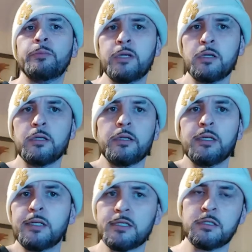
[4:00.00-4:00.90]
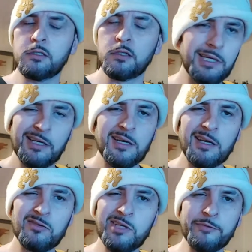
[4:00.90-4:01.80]
to be in good condition. I
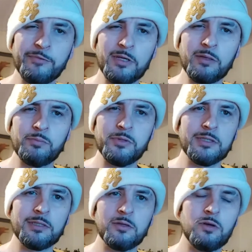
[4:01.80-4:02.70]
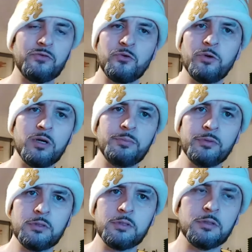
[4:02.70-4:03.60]
don't like reading books that are all torn up
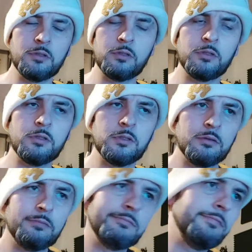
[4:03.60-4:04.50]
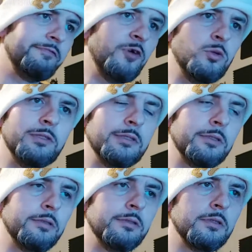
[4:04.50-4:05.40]
and folded
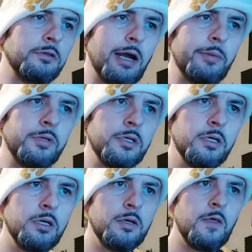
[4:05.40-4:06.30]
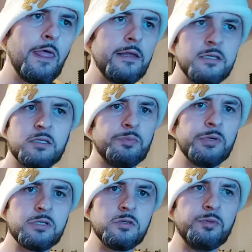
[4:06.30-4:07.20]
and crappy. Just a
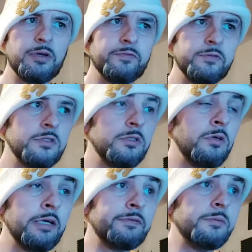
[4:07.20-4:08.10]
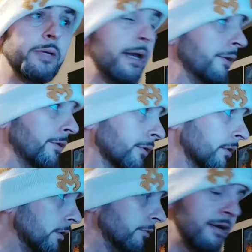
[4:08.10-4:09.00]
personal preference. You don't have to bag your
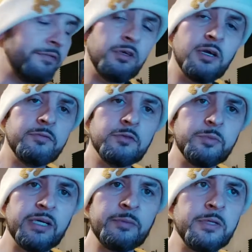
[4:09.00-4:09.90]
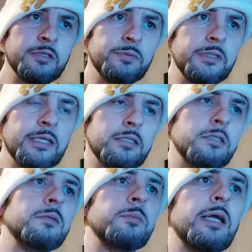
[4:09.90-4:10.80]
graphic novels by any means, but that's
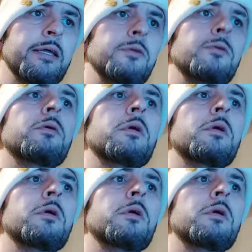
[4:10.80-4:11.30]
just something I do.